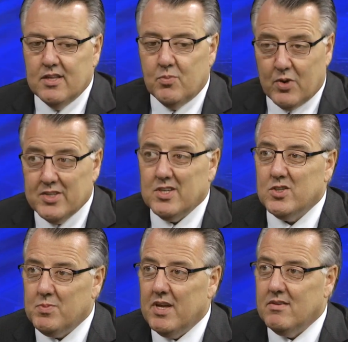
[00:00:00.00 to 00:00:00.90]
The
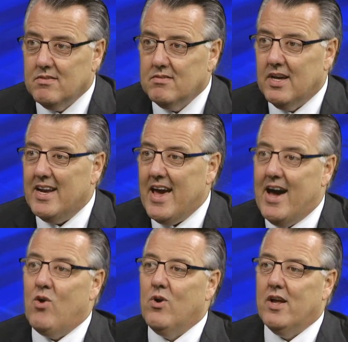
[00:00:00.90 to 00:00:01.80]
president spent an
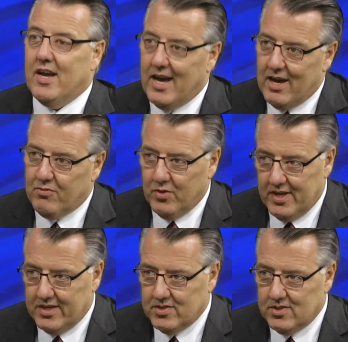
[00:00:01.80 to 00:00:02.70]
hour and a half with
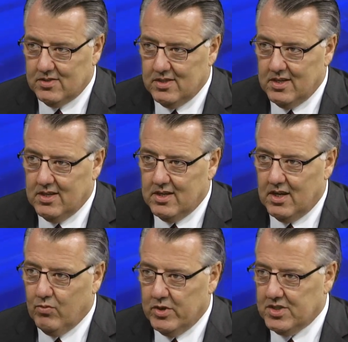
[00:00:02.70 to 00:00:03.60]
us,
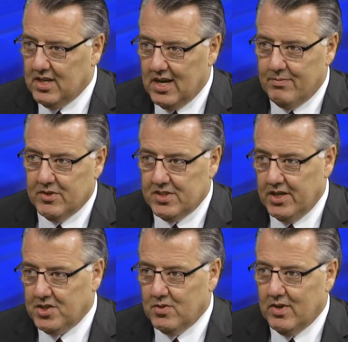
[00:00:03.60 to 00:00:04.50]
of which the
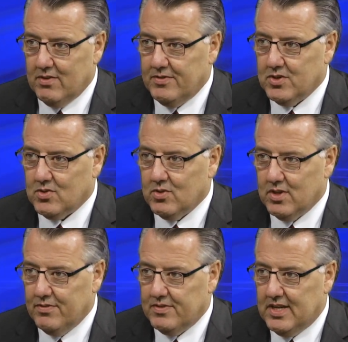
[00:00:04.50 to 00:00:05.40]
conversation around fiscal cliff